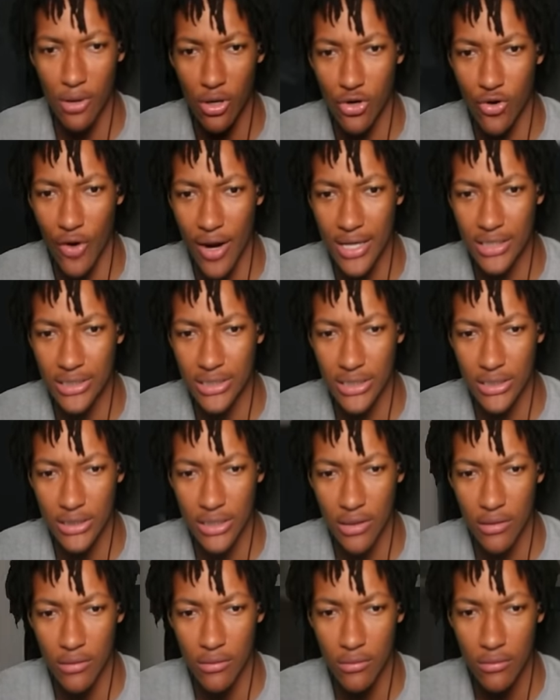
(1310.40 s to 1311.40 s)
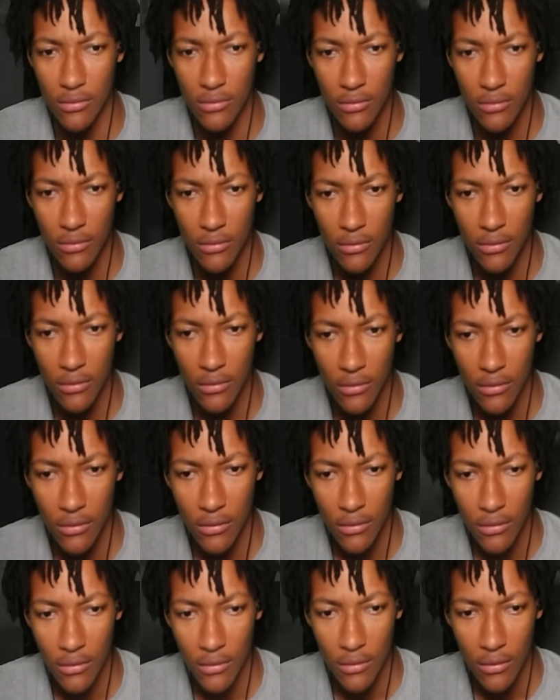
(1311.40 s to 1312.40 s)
crazy as hell.
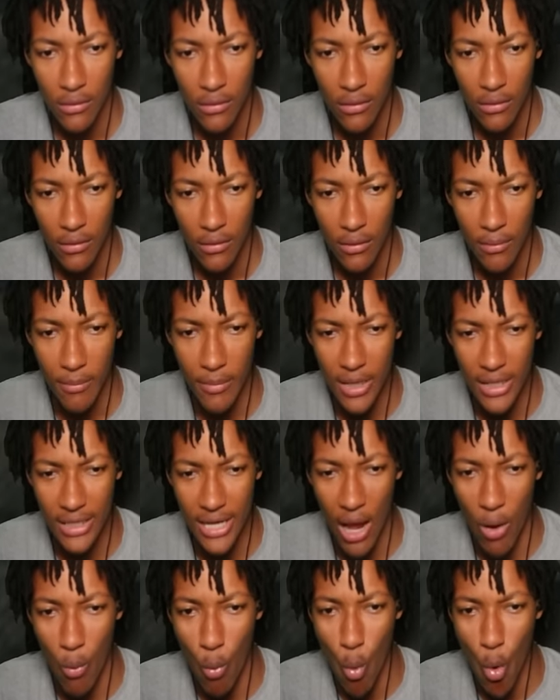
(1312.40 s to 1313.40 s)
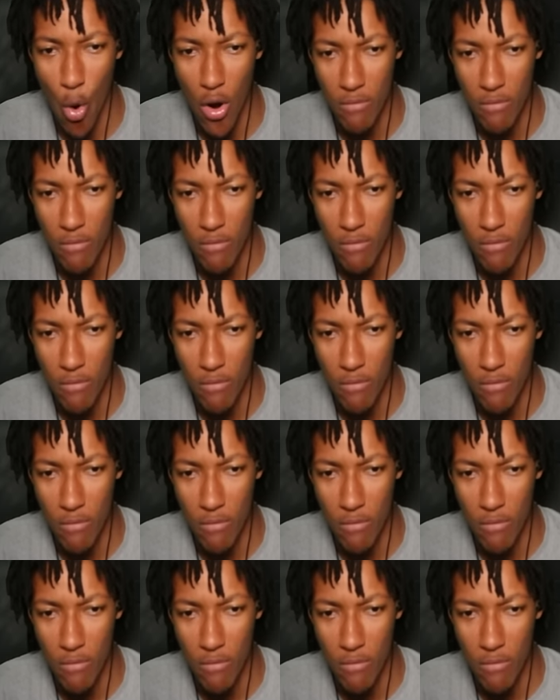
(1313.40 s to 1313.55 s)
Let me get that water